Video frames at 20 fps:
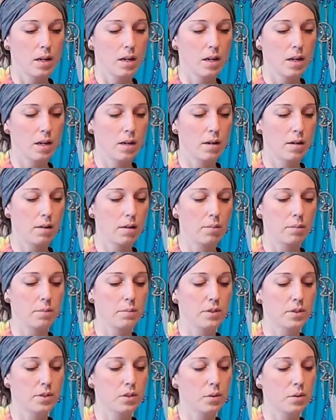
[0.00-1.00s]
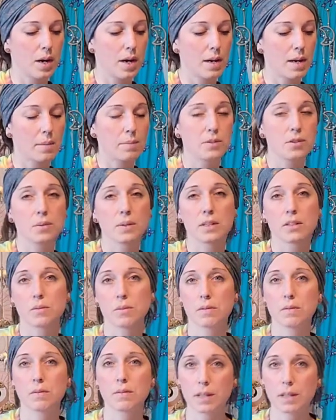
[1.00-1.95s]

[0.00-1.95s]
So I am doing twin